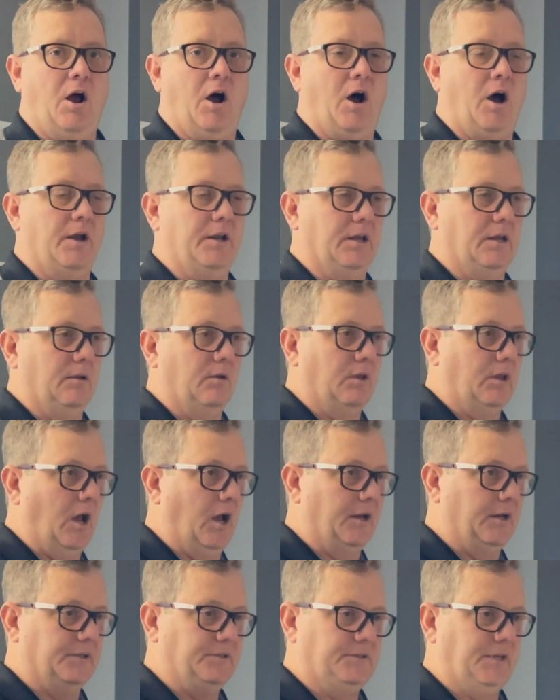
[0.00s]
on
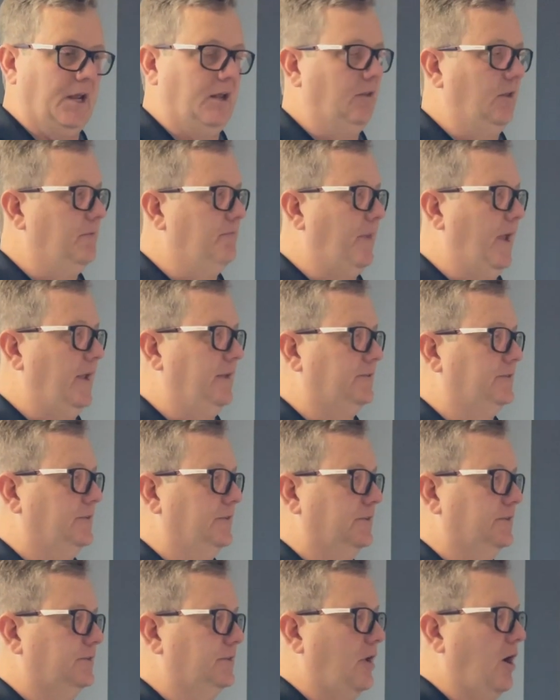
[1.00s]
a daily
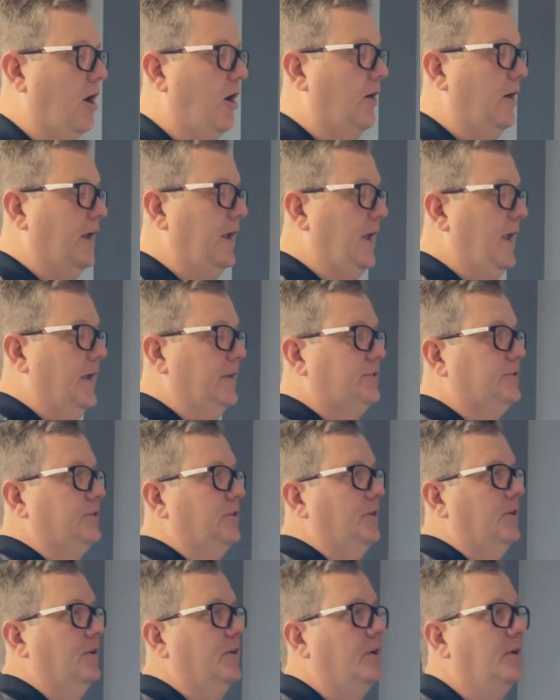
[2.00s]
basis are
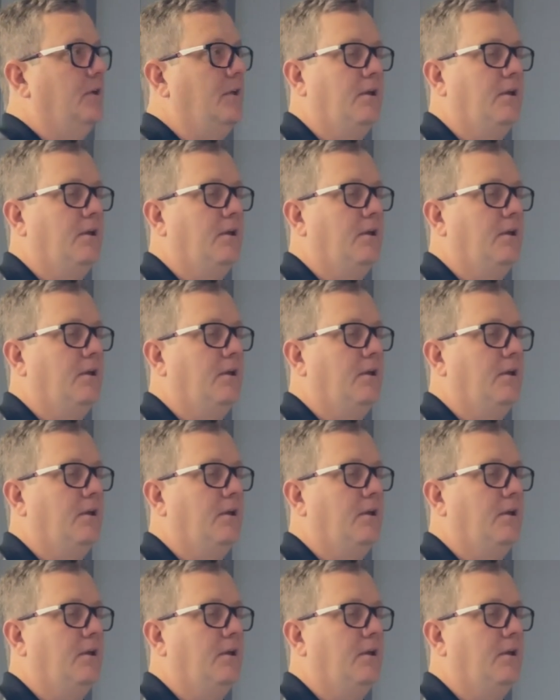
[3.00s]
answered